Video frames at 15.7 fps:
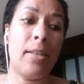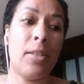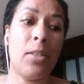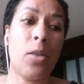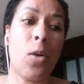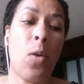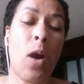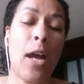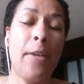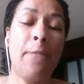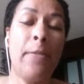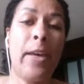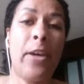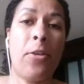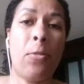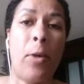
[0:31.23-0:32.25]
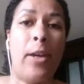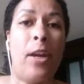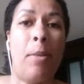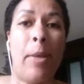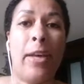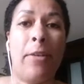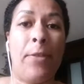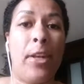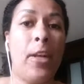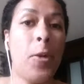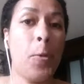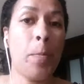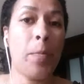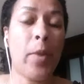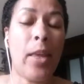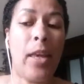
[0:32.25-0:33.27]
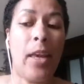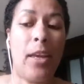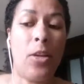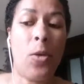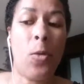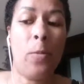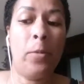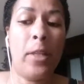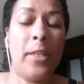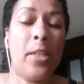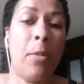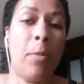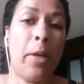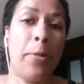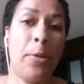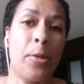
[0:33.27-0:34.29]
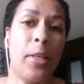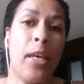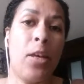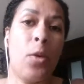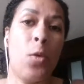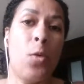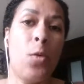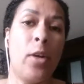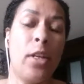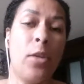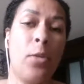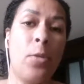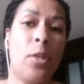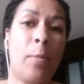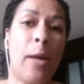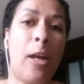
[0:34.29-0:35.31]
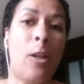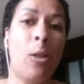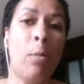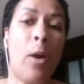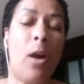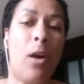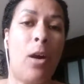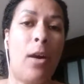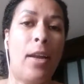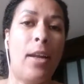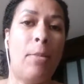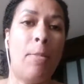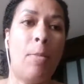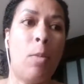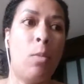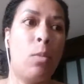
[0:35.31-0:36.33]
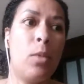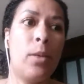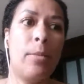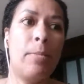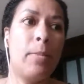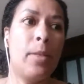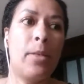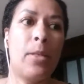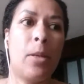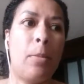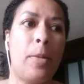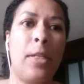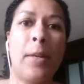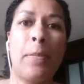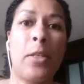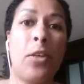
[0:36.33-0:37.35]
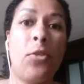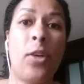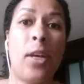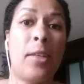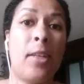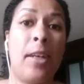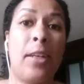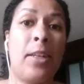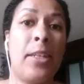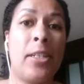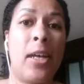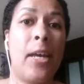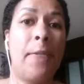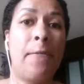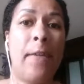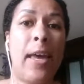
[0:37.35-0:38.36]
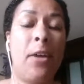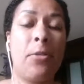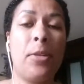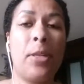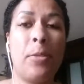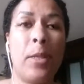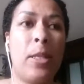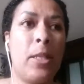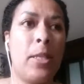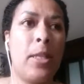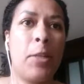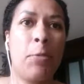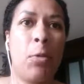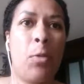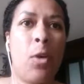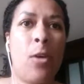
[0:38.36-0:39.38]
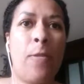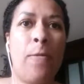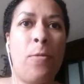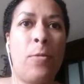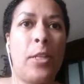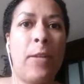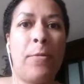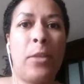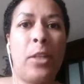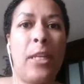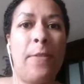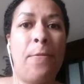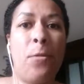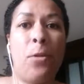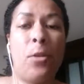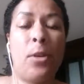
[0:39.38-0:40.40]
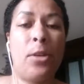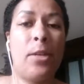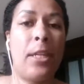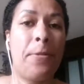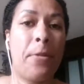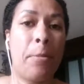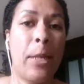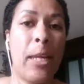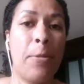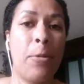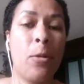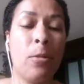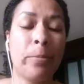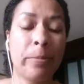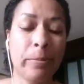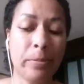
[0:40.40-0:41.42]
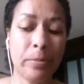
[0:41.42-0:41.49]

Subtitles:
So I figured, why not make a video, and hopefully somebody will see it who could use some help on some tips and tricks that at least I found that this will work differently for different people.